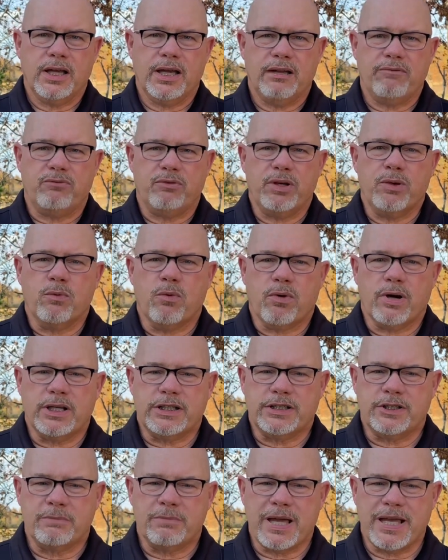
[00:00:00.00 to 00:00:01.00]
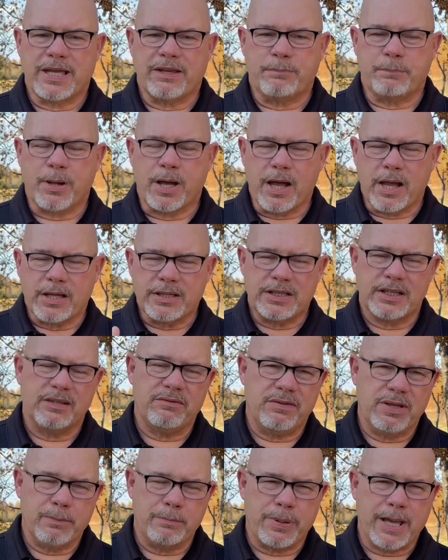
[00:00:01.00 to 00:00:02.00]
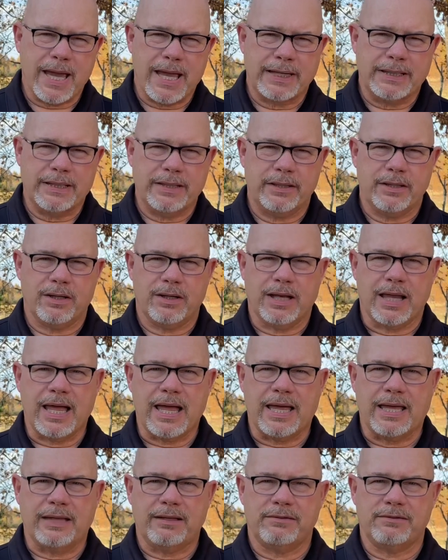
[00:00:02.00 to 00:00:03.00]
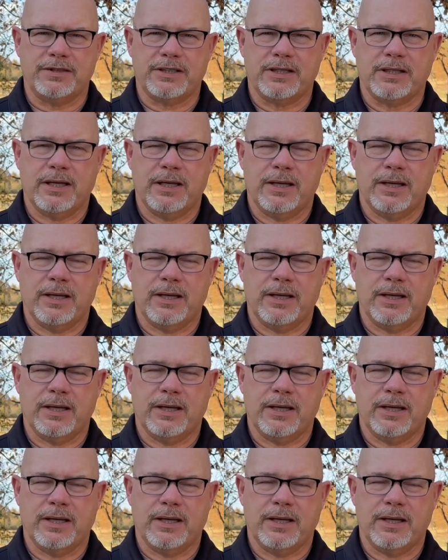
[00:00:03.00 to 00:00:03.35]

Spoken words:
if we want to make a positive impact in their lives,